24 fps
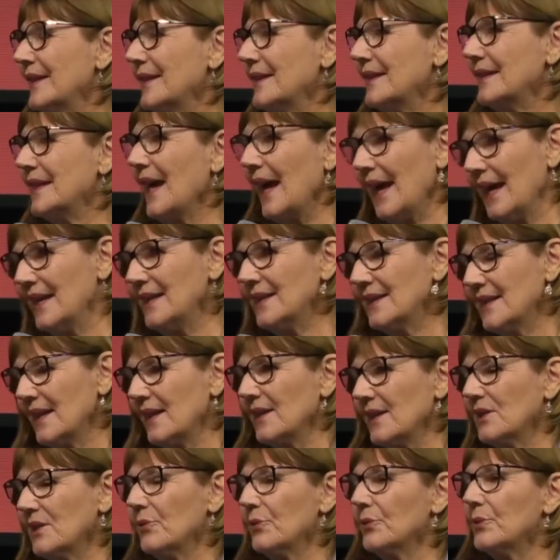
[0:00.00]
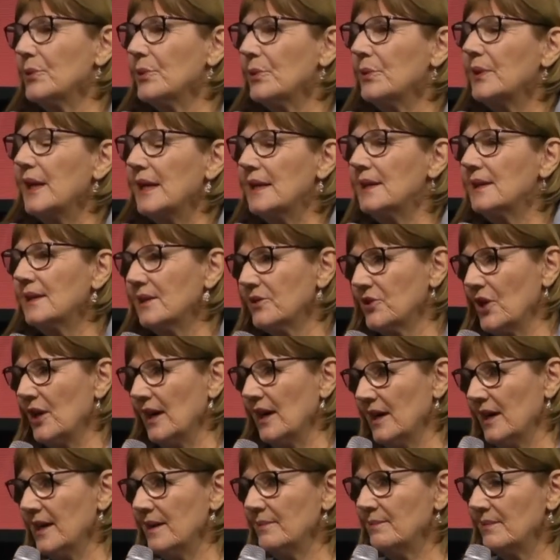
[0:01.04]
takes us through these
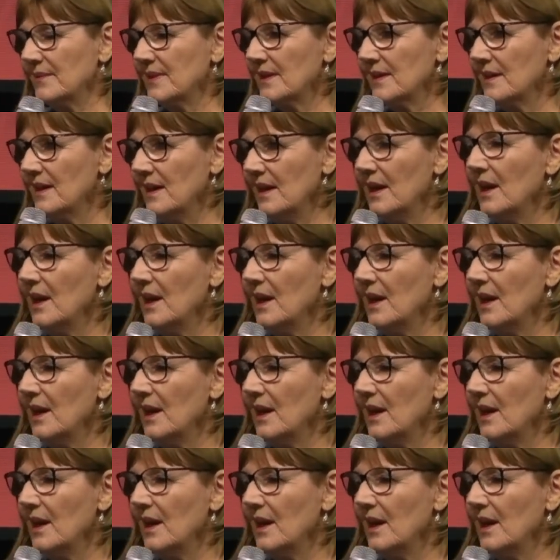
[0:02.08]
times